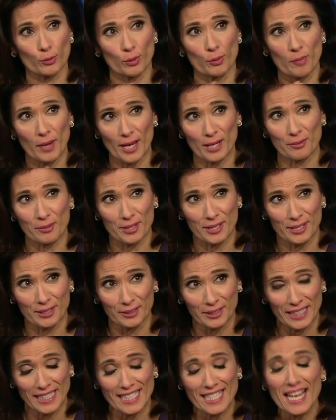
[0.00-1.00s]
remain
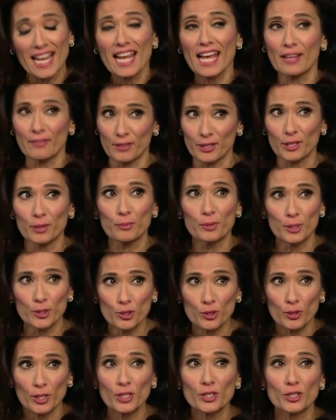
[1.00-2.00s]
resilient and the
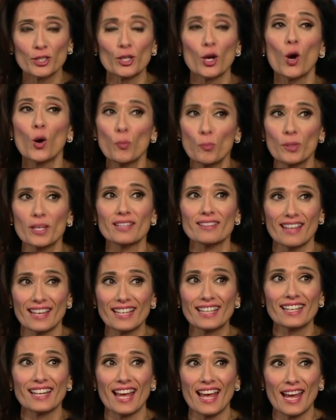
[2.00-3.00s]
administration hoping they
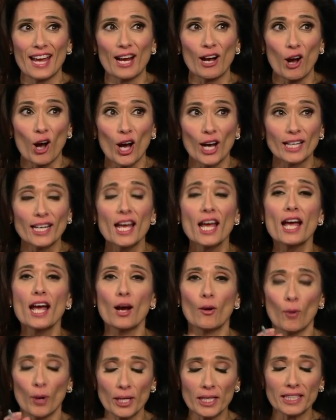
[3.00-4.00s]
can hang yeah. on. I
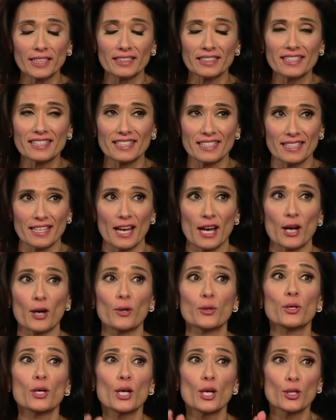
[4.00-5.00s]
want you to listen now
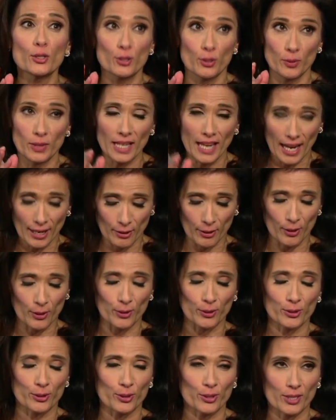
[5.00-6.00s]
to the
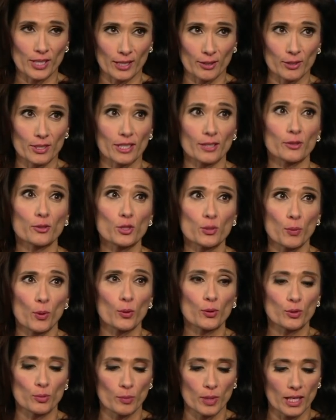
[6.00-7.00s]
agriculture secretary who spoke
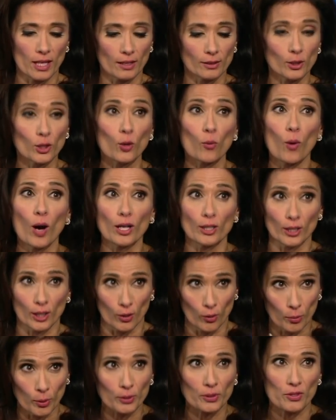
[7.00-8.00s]
to me a little while ago
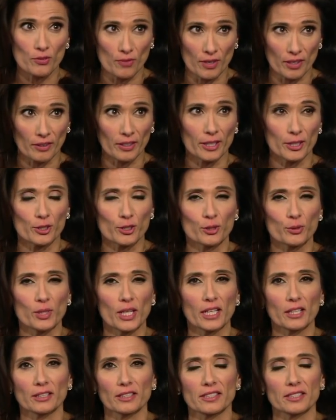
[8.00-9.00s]
about this very issue. Take
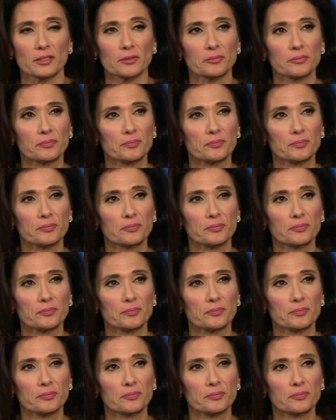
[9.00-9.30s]
a listen.